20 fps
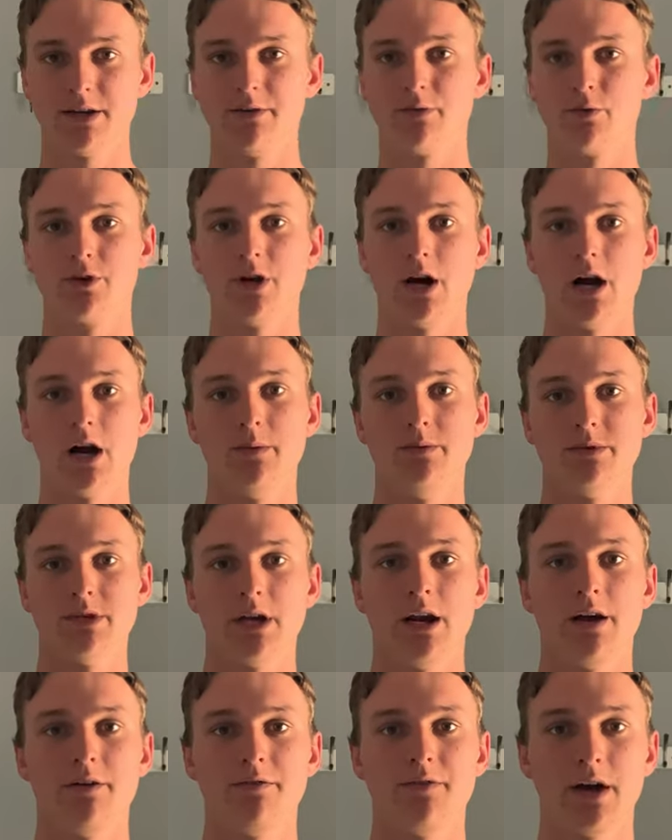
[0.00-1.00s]
several times,
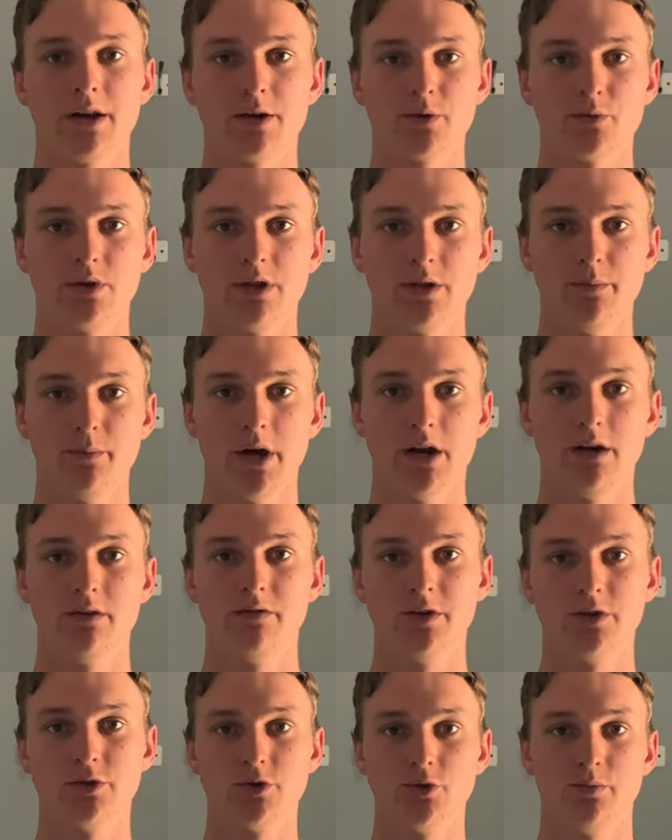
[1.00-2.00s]
and I found it really
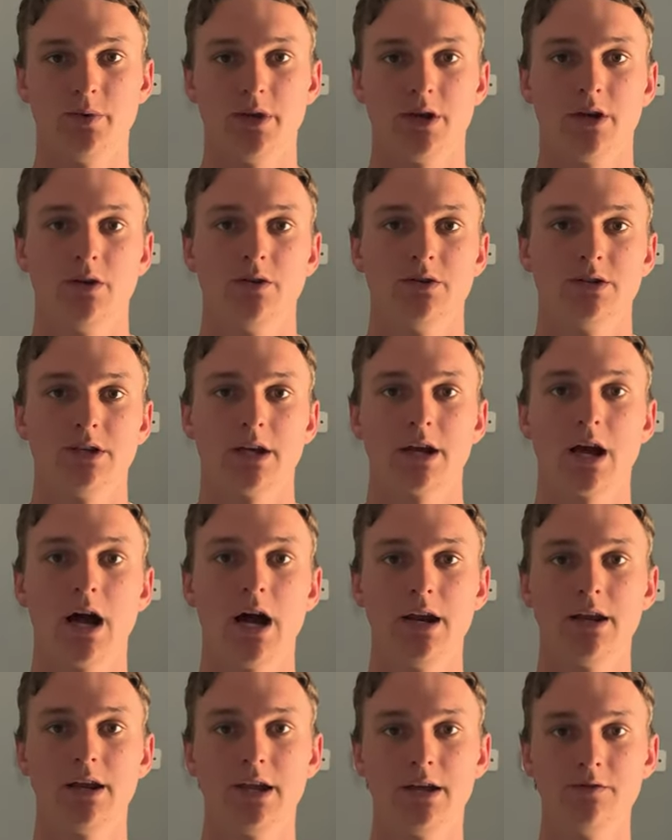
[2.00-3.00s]
beneficial because it
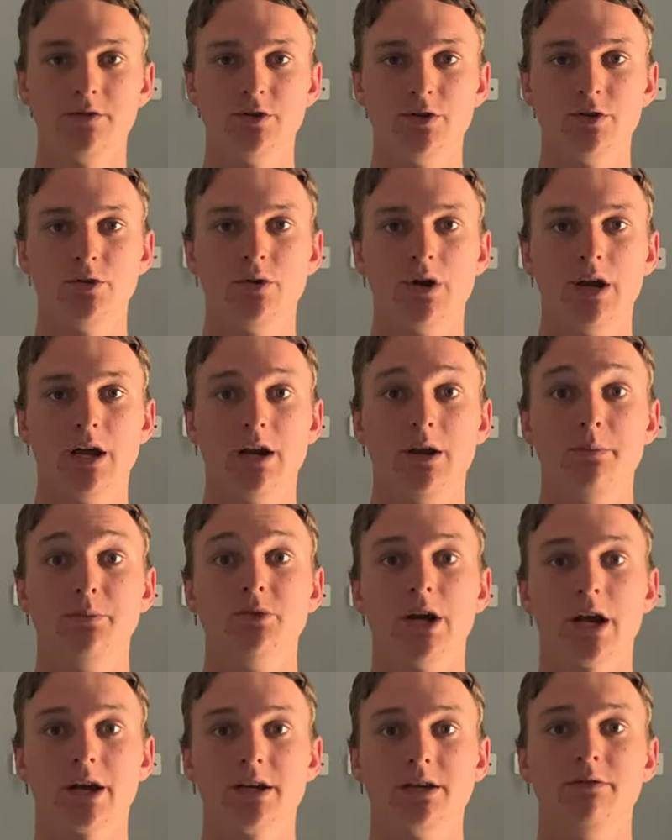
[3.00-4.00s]
kind of gives you an
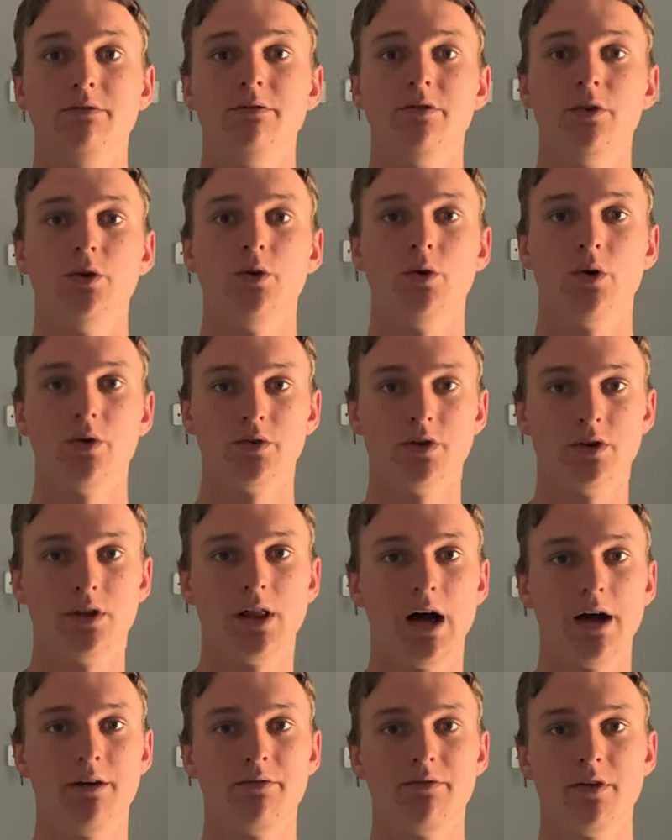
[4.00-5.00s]
objective view on your
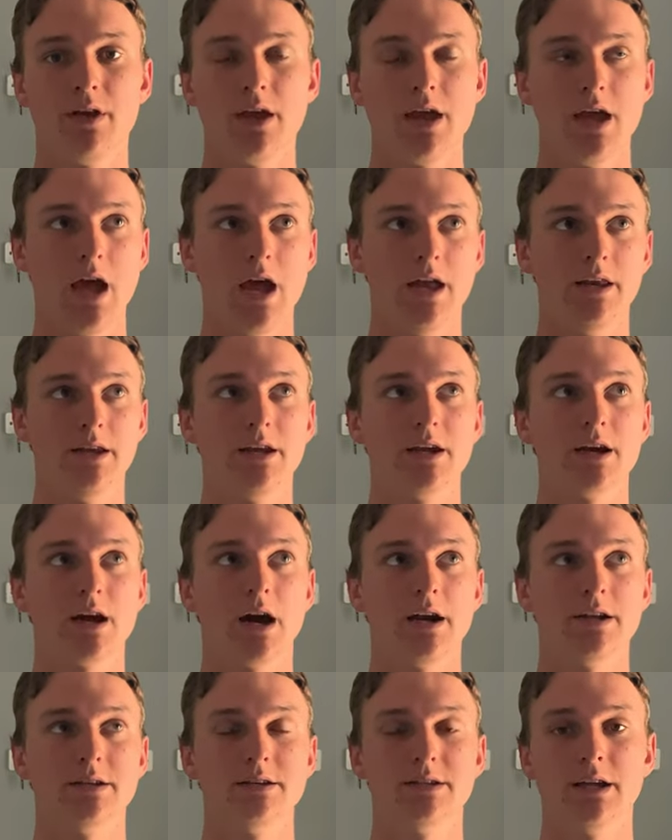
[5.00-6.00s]
life, and you can
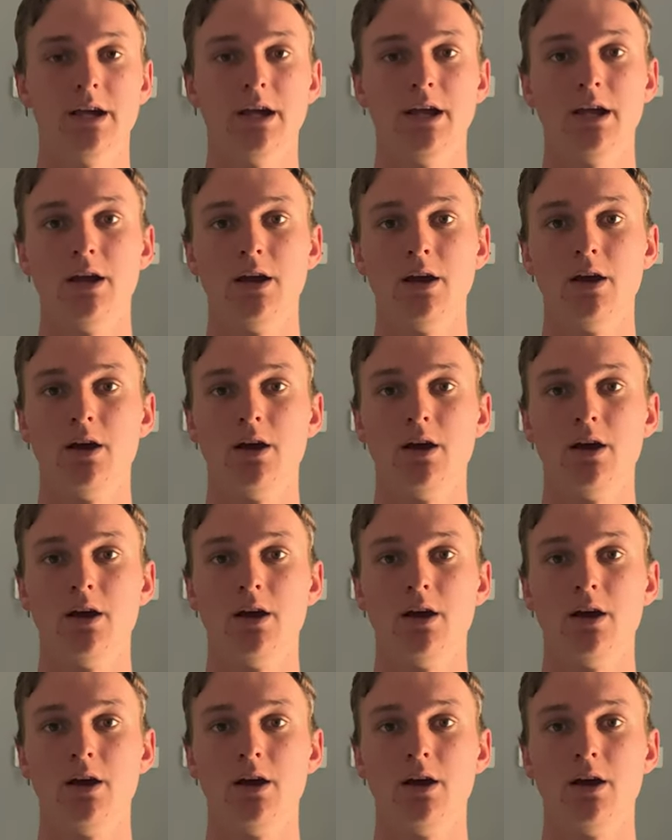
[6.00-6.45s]
kind of see,